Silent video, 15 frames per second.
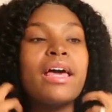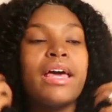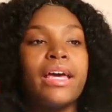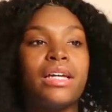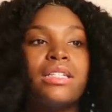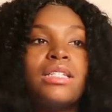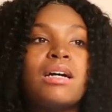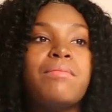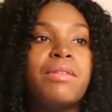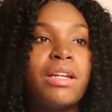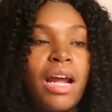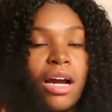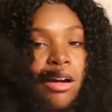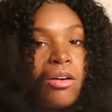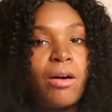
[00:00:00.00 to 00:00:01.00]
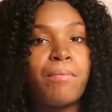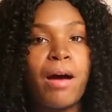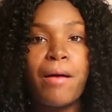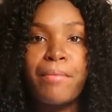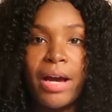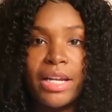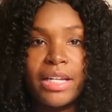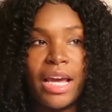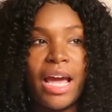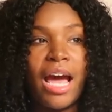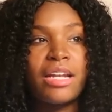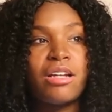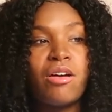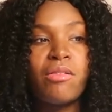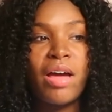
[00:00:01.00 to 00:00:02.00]
And then I go about my day.
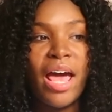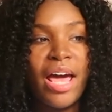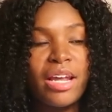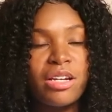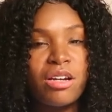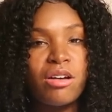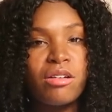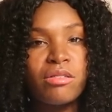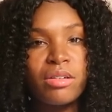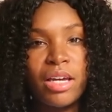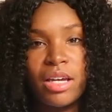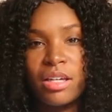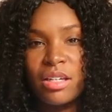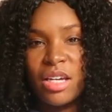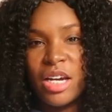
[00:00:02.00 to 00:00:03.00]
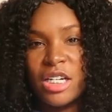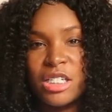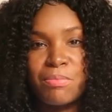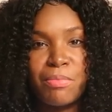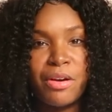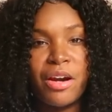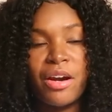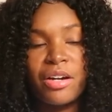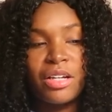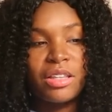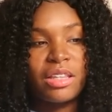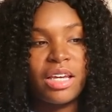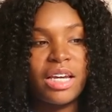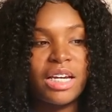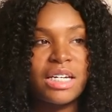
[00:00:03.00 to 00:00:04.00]
I don't add no hairspray or
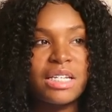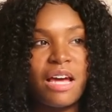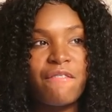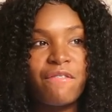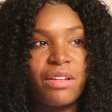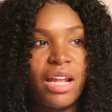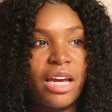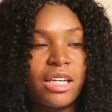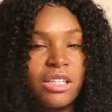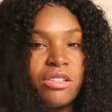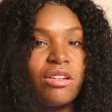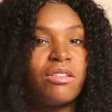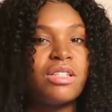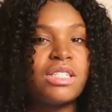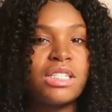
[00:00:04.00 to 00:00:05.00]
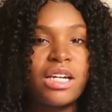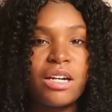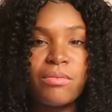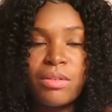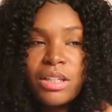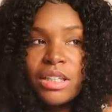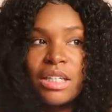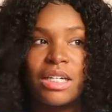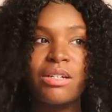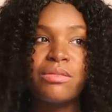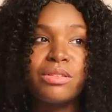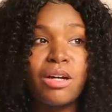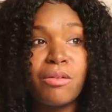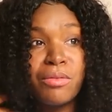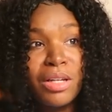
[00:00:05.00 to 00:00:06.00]
anything because I feel like, you know, this hair really
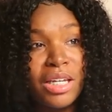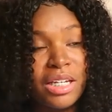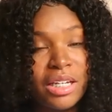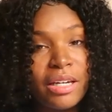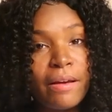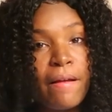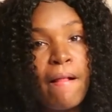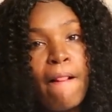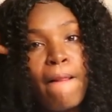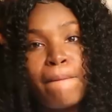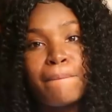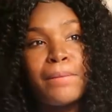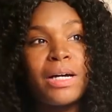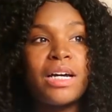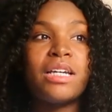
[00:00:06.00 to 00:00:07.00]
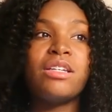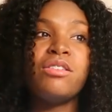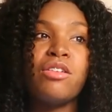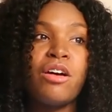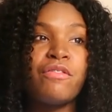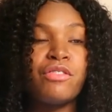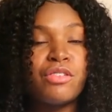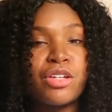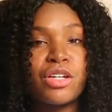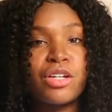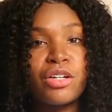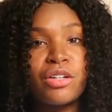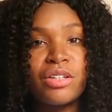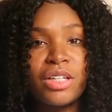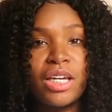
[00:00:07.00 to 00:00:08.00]
don't need it. But, you know, if you get
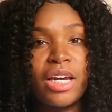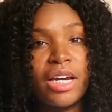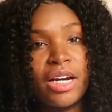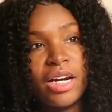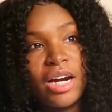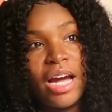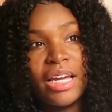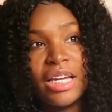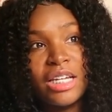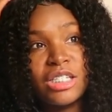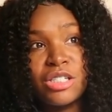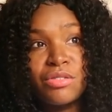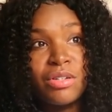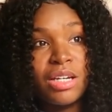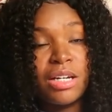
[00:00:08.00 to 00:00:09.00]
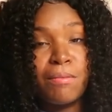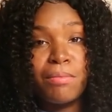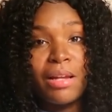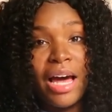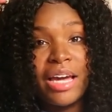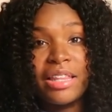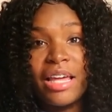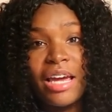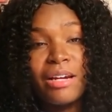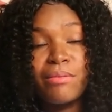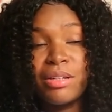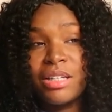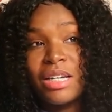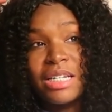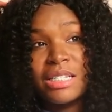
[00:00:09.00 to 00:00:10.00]
curly hair, I guess you can apply that. It
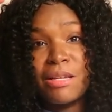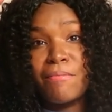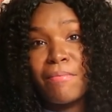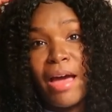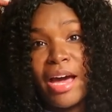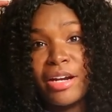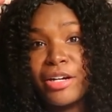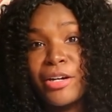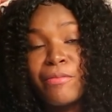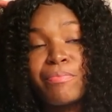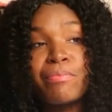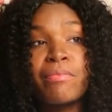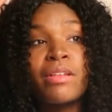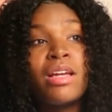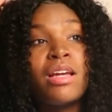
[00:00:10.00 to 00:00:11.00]
really doesn't matter.